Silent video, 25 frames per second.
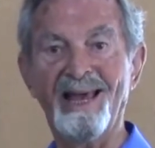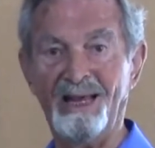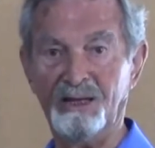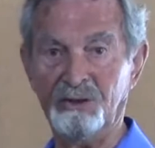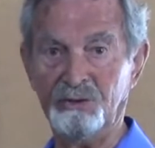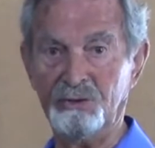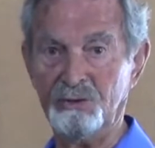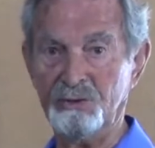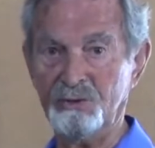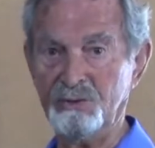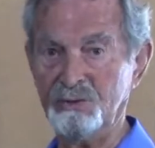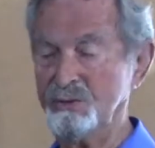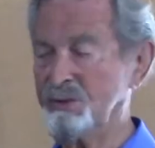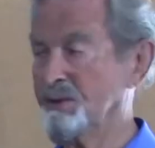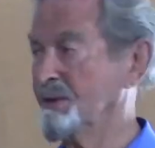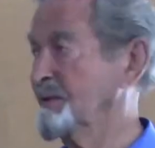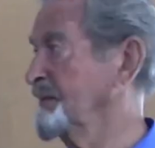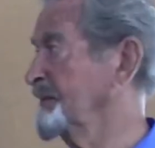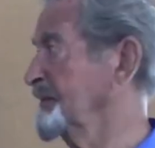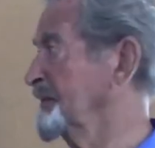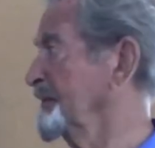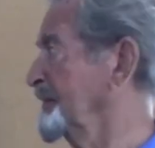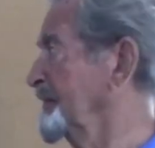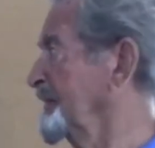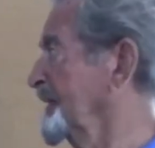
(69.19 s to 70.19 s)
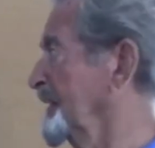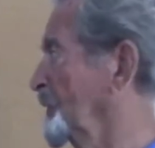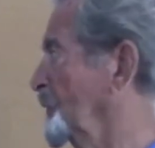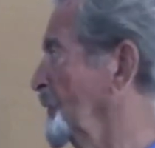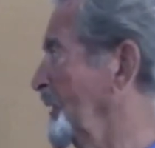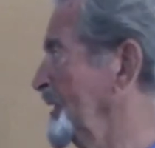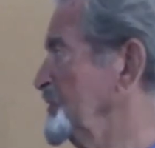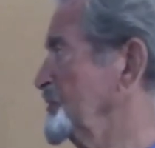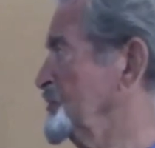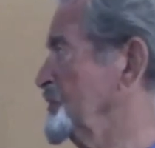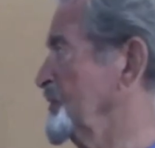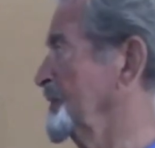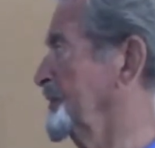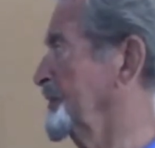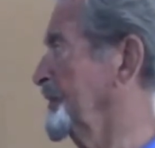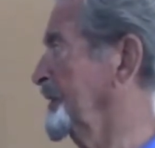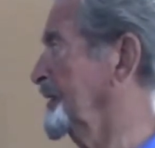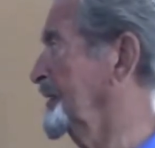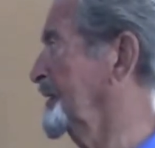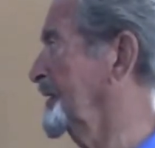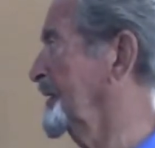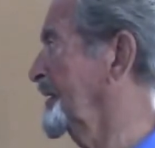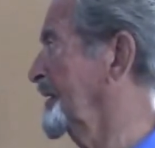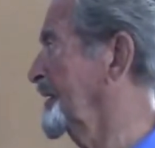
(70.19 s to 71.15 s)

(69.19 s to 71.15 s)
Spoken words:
S. Quite simple.